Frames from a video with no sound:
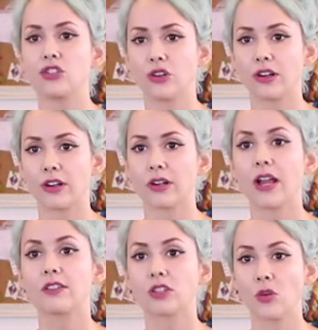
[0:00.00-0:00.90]

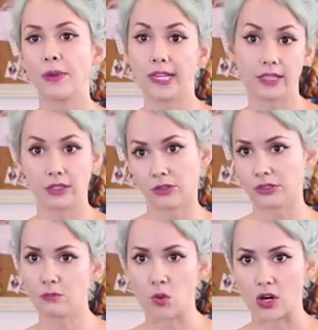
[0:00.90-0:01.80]
your soaping
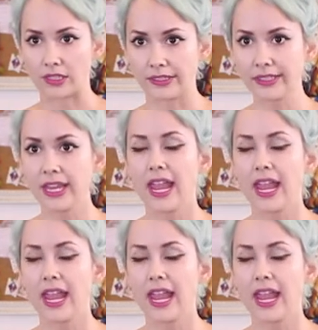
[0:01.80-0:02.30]
little world.